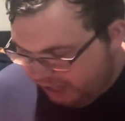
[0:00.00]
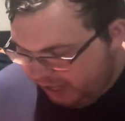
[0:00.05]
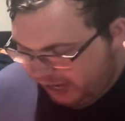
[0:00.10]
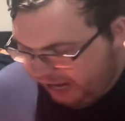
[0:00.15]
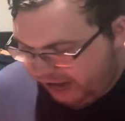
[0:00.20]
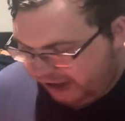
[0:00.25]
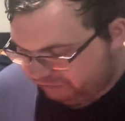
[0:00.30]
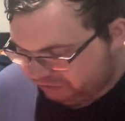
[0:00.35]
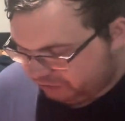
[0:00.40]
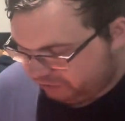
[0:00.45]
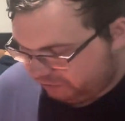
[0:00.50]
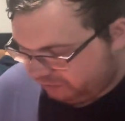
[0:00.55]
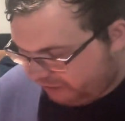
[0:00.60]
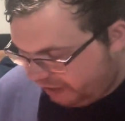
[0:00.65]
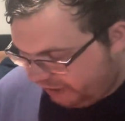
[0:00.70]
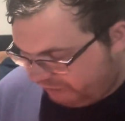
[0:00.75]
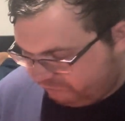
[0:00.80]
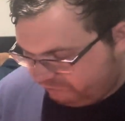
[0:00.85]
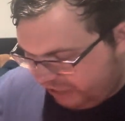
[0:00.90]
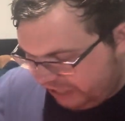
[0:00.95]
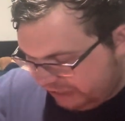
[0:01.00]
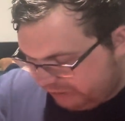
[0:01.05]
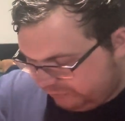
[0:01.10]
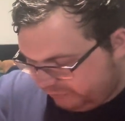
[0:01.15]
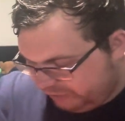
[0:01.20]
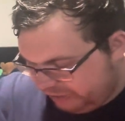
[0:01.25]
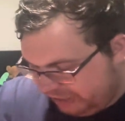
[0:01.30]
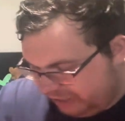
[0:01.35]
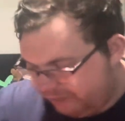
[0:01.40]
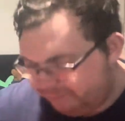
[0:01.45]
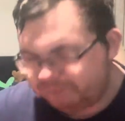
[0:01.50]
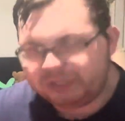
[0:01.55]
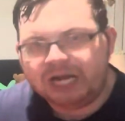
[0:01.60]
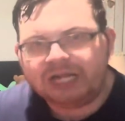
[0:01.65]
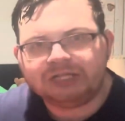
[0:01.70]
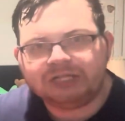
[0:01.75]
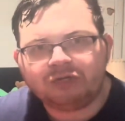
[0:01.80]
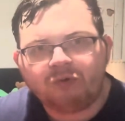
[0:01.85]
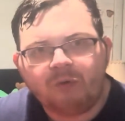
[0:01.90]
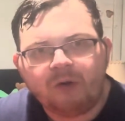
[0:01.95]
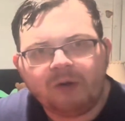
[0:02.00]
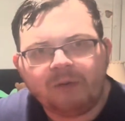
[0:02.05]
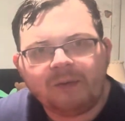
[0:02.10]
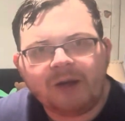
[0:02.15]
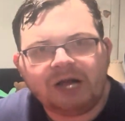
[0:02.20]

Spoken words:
After I finally got the oil